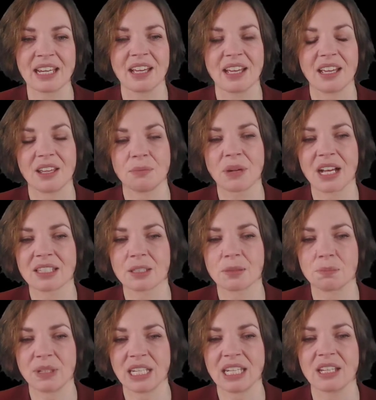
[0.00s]
it
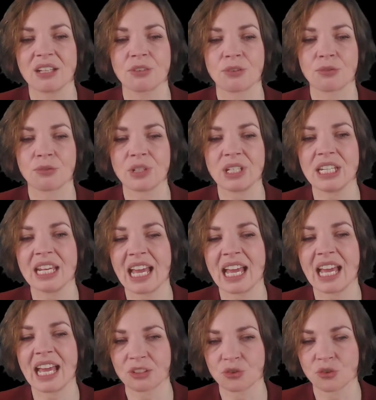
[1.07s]
must be 3
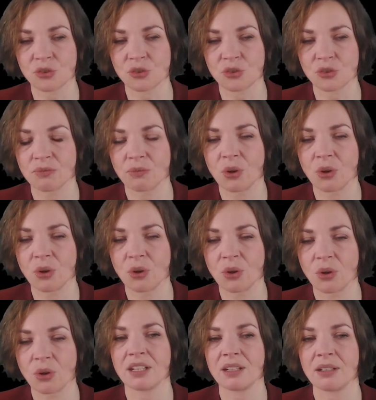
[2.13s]
electron volts
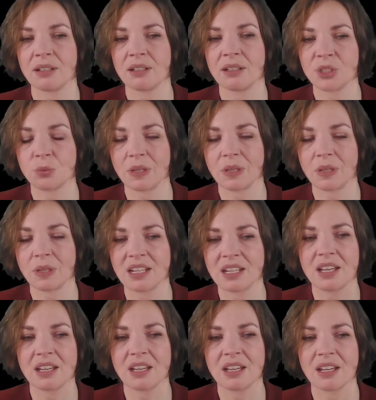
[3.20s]
between
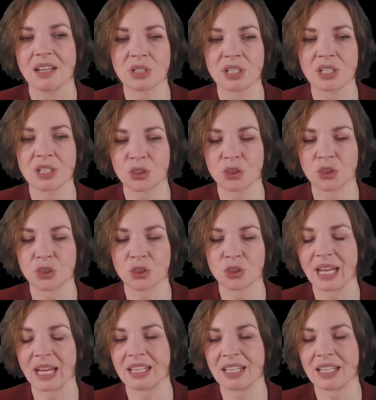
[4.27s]
the conduction
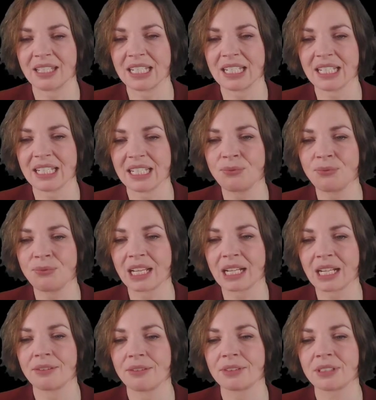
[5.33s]
band and these defect
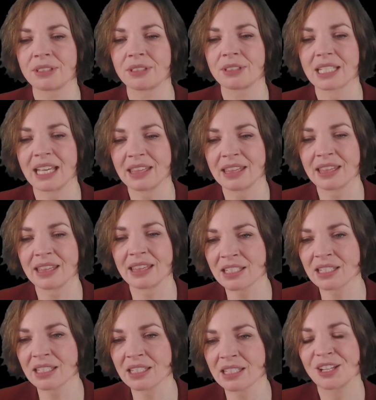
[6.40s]
levels. And this
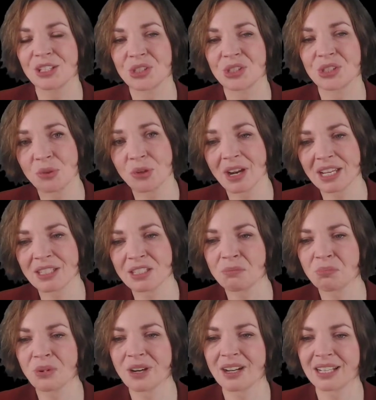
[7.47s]
is, surprise,
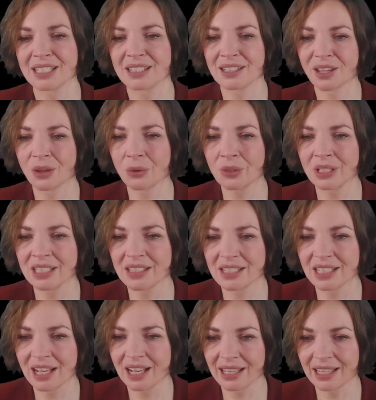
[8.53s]
surprise,
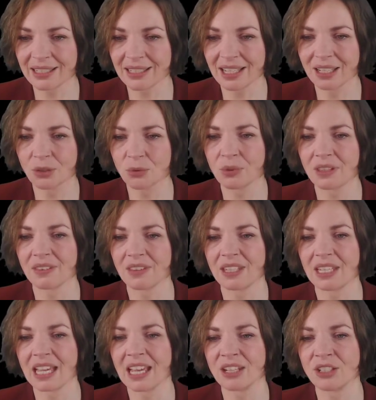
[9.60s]
coinciding with
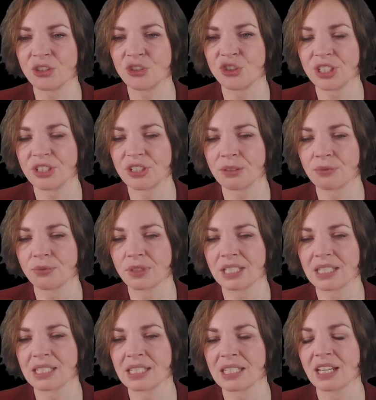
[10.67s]
the energy
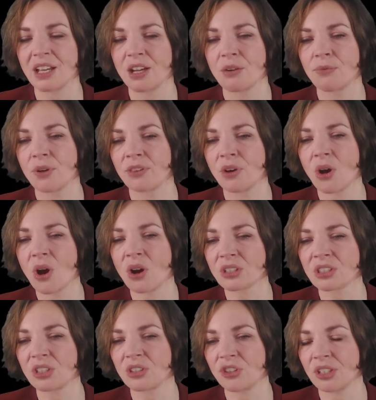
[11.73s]
difference for the
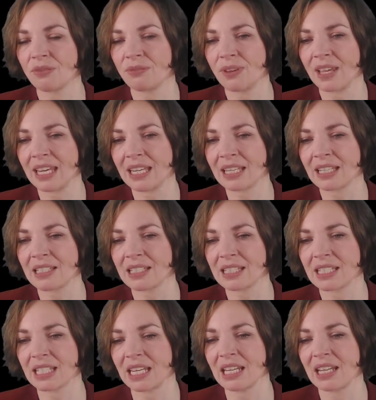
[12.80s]
oxygen
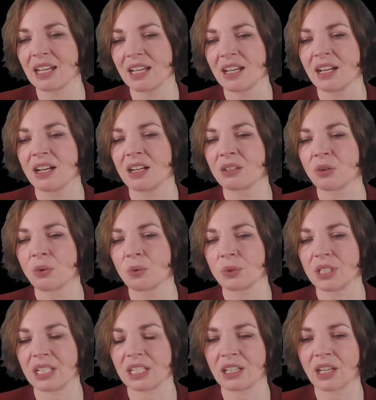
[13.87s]
vacancy
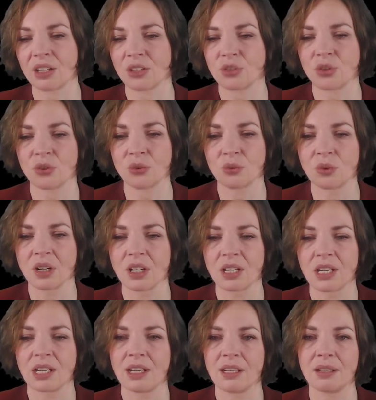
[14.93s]
according to
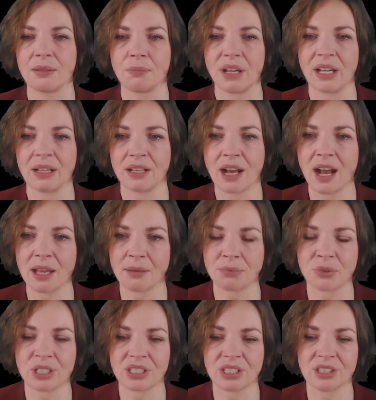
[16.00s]

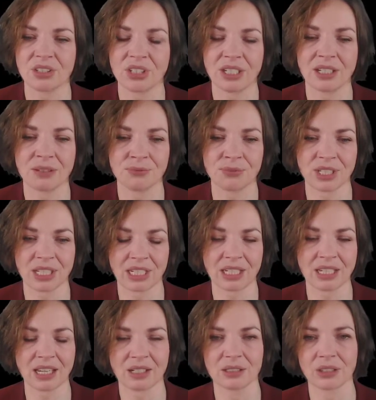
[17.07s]
hybrid TFT
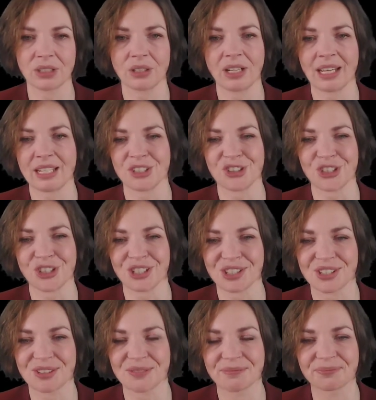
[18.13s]

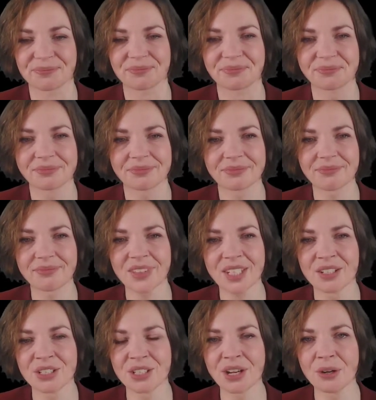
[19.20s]
calculations.
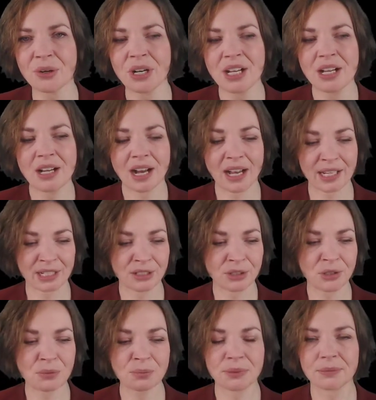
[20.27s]
So I
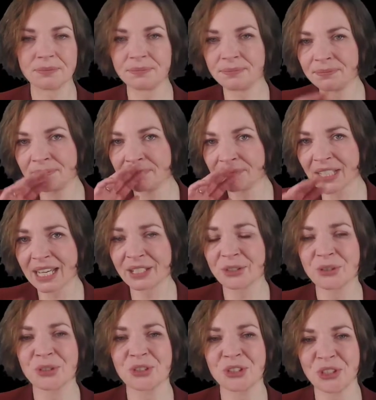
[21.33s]
hope I
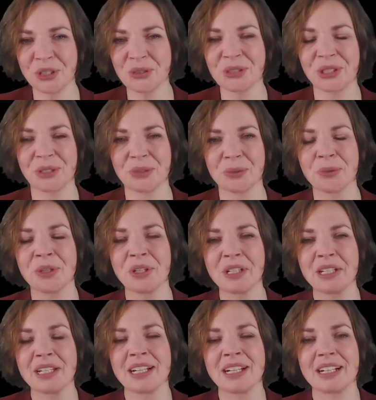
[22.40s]
could show you
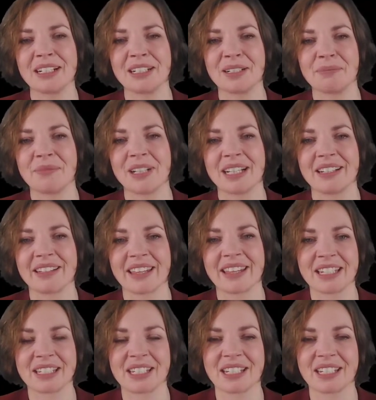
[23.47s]
that